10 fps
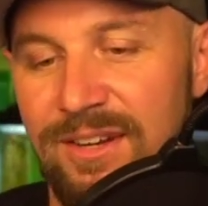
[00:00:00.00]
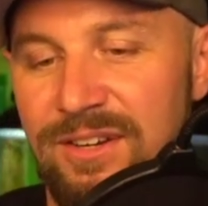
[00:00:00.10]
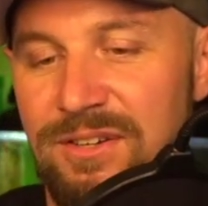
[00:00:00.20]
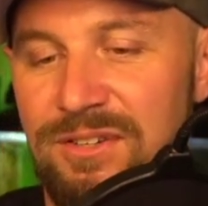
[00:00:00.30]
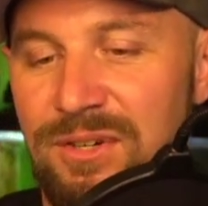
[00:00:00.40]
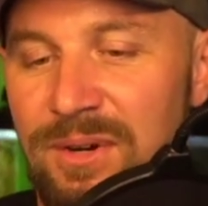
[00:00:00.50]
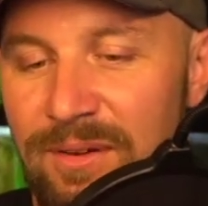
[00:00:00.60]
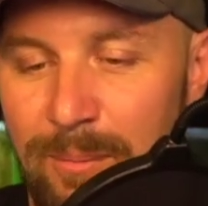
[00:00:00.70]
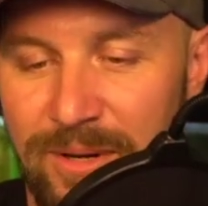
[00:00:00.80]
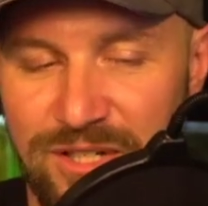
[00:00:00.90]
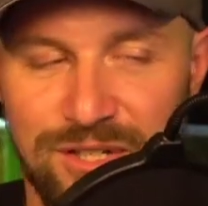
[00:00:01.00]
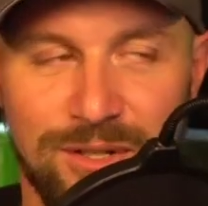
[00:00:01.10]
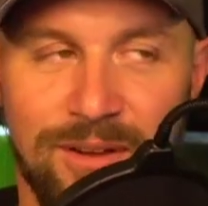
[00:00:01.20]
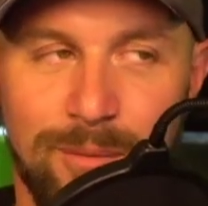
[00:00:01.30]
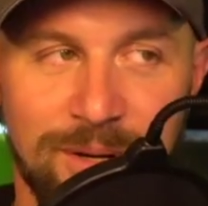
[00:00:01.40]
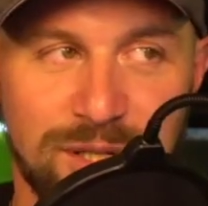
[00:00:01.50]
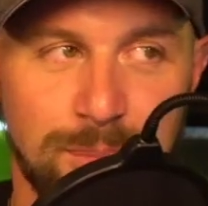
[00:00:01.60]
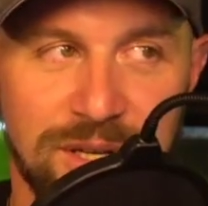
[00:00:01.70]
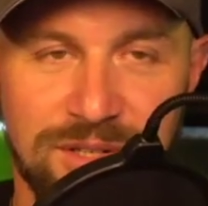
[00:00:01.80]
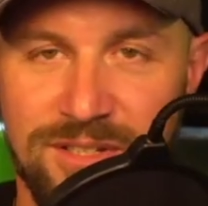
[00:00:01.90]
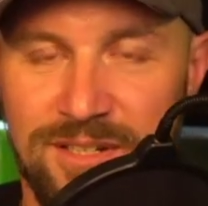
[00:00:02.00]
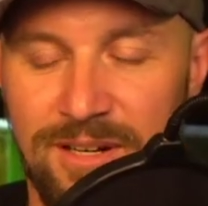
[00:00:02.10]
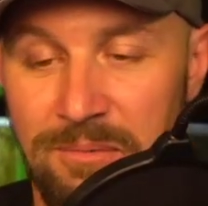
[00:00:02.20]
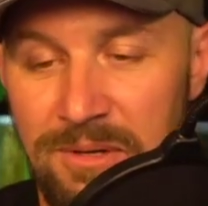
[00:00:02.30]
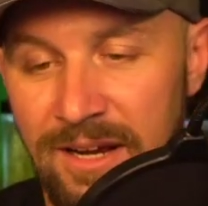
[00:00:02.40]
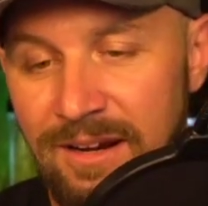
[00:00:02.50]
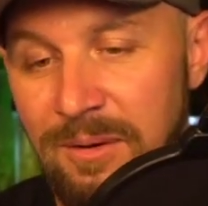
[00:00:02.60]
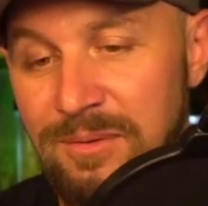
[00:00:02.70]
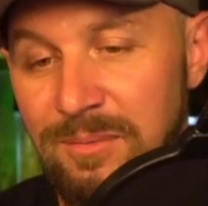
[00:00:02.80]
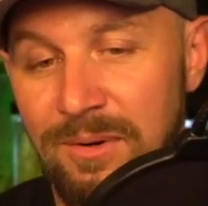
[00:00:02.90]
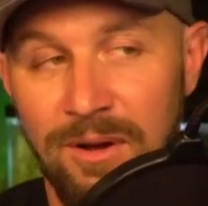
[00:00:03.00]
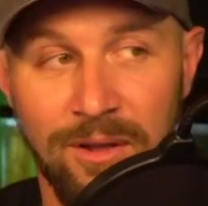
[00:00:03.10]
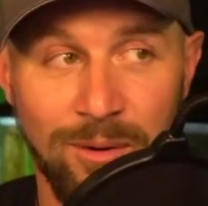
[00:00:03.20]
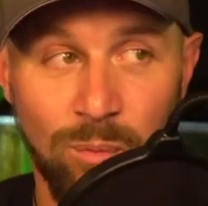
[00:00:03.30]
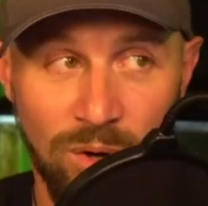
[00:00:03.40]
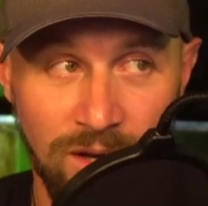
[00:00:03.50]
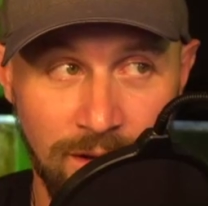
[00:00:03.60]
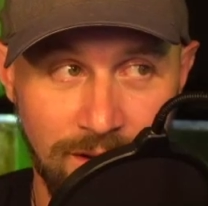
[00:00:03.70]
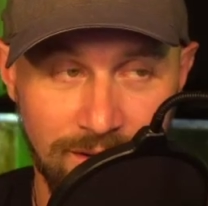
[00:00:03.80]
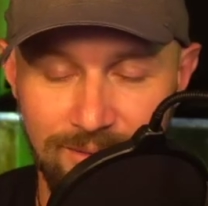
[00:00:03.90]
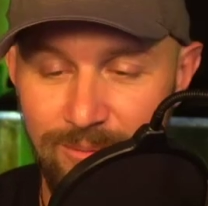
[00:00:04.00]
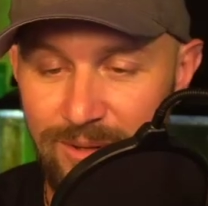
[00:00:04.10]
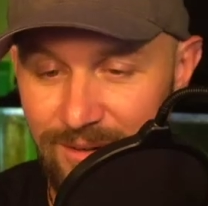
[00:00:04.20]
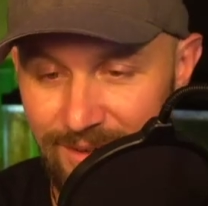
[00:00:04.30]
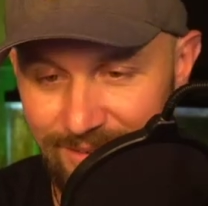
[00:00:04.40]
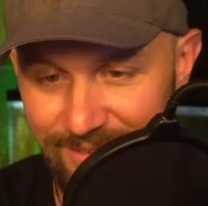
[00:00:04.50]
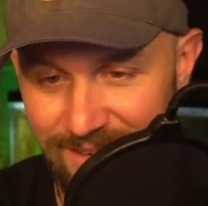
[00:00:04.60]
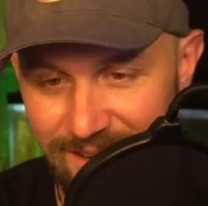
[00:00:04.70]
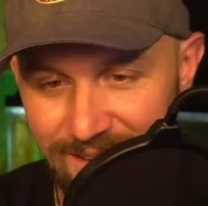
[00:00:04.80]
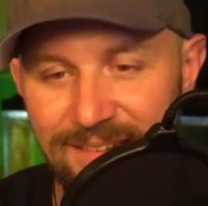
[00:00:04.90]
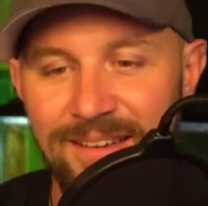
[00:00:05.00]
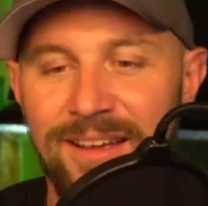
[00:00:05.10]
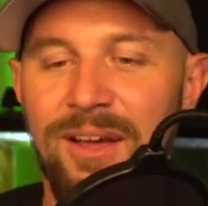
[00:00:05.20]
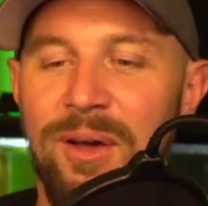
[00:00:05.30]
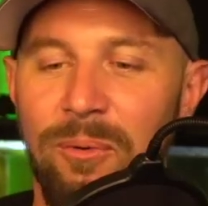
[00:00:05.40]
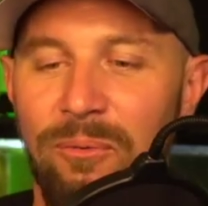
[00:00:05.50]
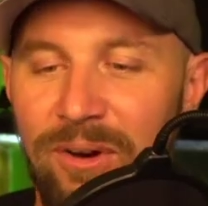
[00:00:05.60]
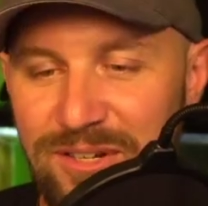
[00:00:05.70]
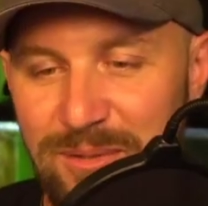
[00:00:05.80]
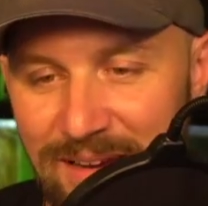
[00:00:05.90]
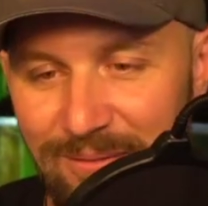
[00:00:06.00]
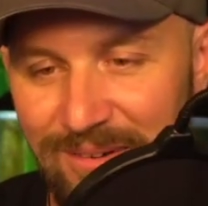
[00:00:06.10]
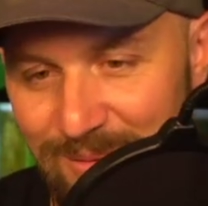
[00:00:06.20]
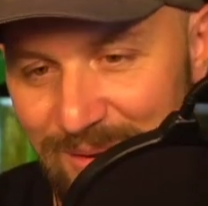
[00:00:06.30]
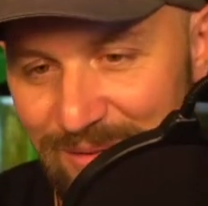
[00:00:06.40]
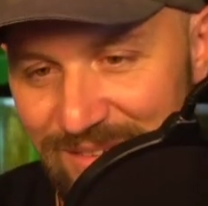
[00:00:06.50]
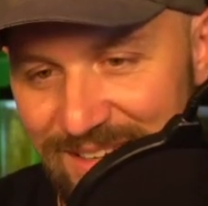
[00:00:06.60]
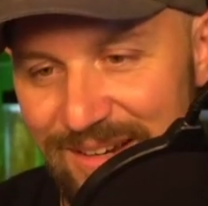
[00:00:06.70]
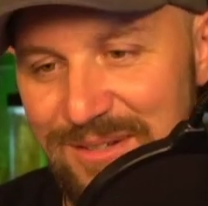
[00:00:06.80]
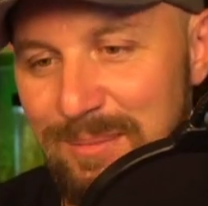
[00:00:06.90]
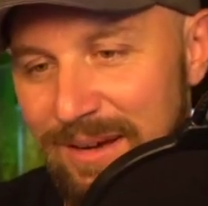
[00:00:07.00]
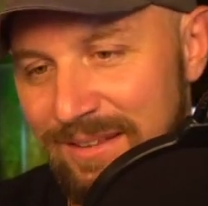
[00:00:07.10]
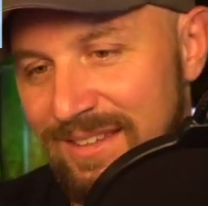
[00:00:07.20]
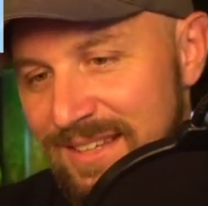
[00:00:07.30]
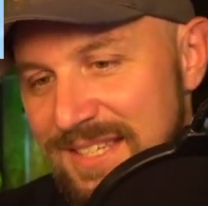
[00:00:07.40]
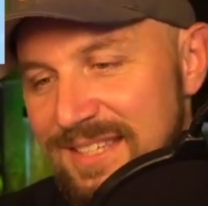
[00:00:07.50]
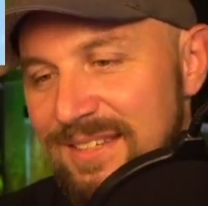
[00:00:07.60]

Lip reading: She showed off a bunch of pictures at dinner one night, and we were all like, what? What do you got going on? Why don't you make, what are the videos about this?